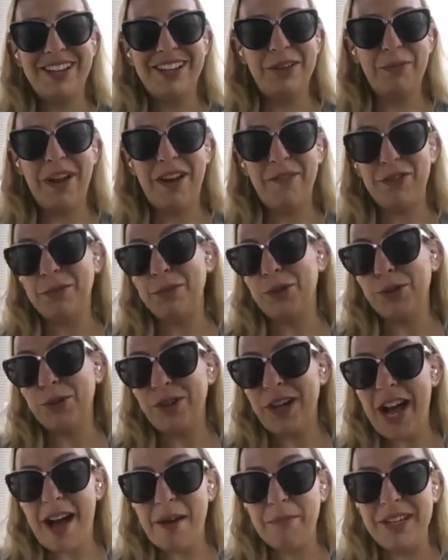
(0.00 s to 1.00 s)
You have some
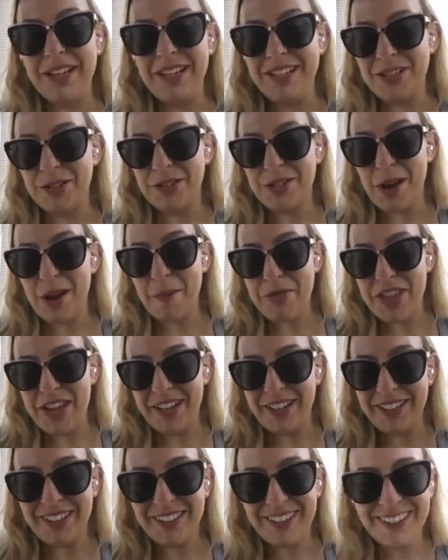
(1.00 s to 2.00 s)
cool hobbies or
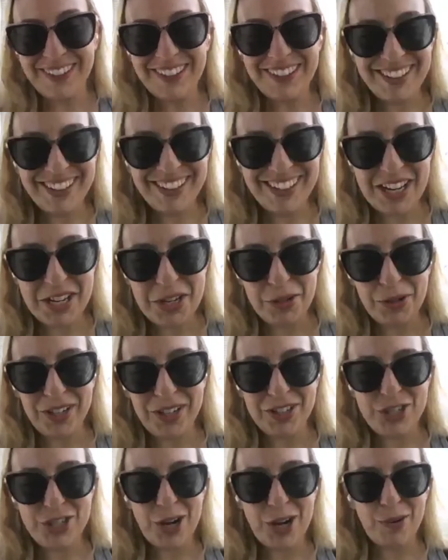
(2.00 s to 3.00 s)
something that you
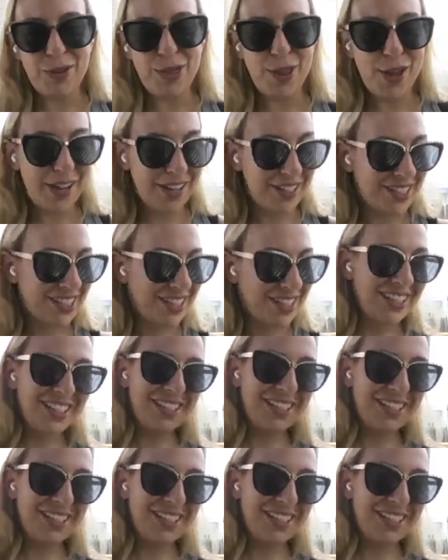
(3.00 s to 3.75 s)
can share with us,